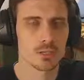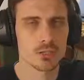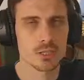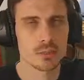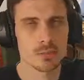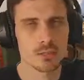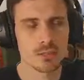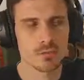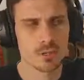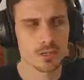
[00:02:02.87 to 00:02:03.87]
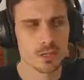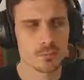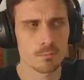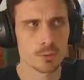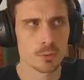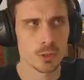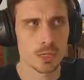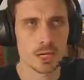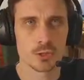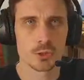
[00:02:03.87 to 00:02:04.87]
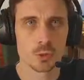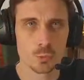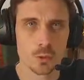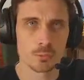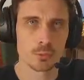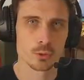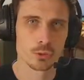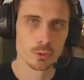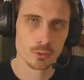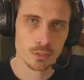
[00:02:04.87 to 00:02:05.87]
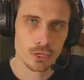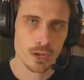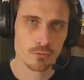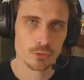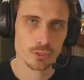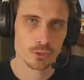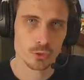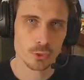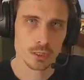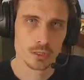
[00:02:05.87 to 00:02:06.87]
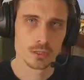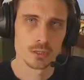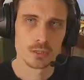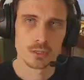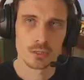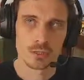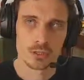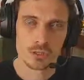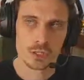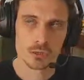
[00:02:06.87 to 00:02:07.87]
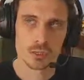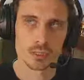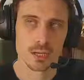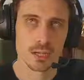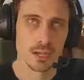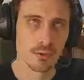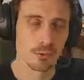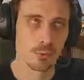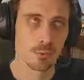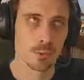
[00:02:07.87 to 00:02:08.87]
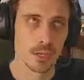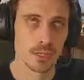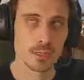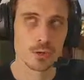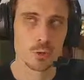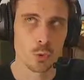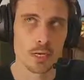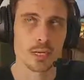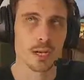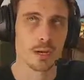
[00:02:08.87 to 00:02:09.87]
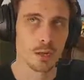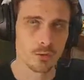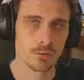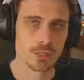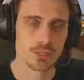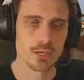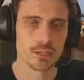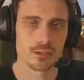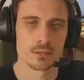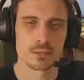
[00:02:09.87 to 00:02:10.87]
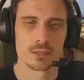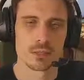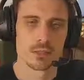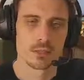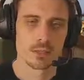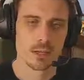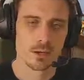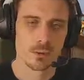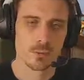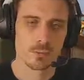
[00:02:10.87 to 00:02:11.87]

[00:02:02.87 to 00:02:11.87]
scheme and stuff like that, but really I don't want to put too much effort into it, considering that I have to paint quite a lot of these guys. Now,